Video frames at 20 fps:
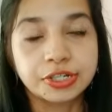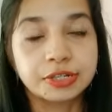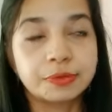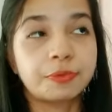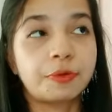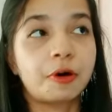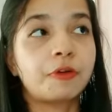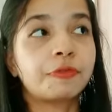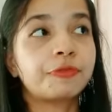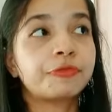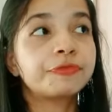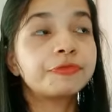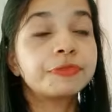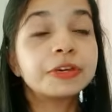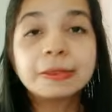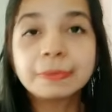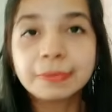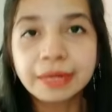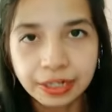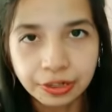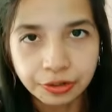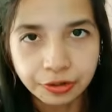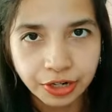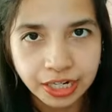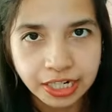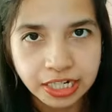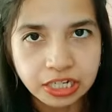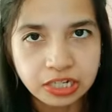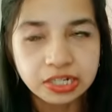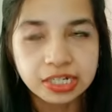of female
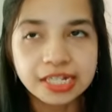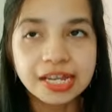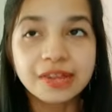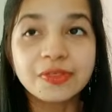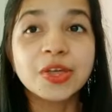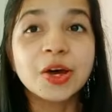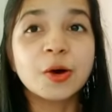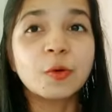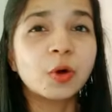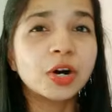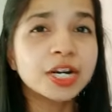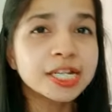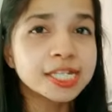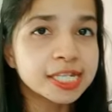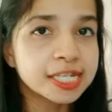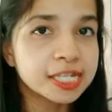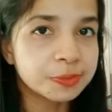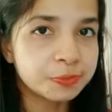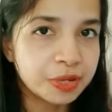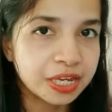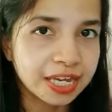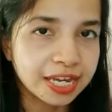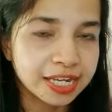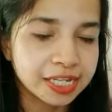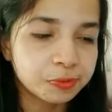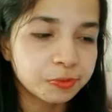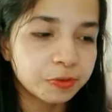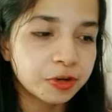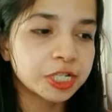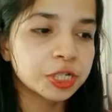writers, and their voices being
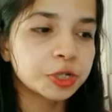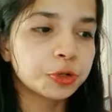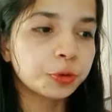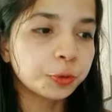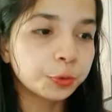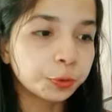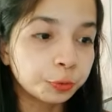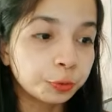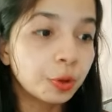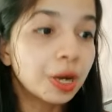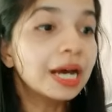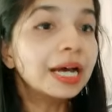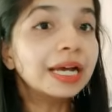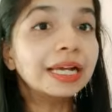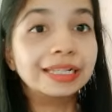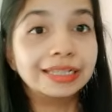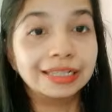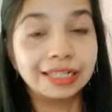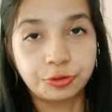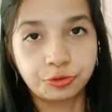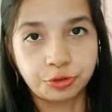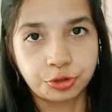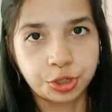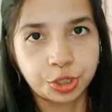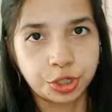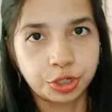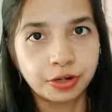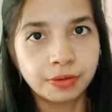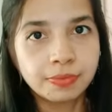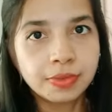expressed through
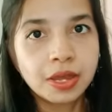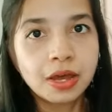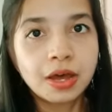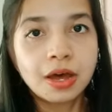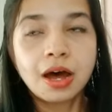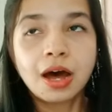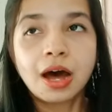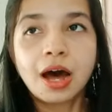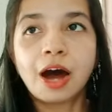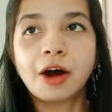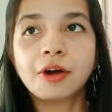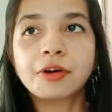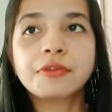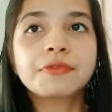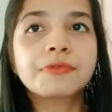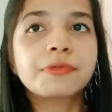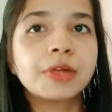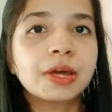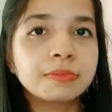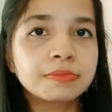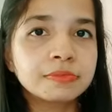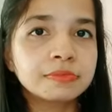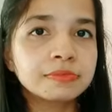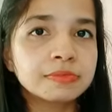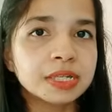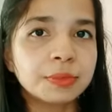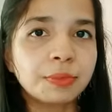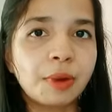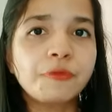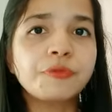literature. Out of them,
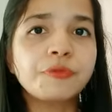some of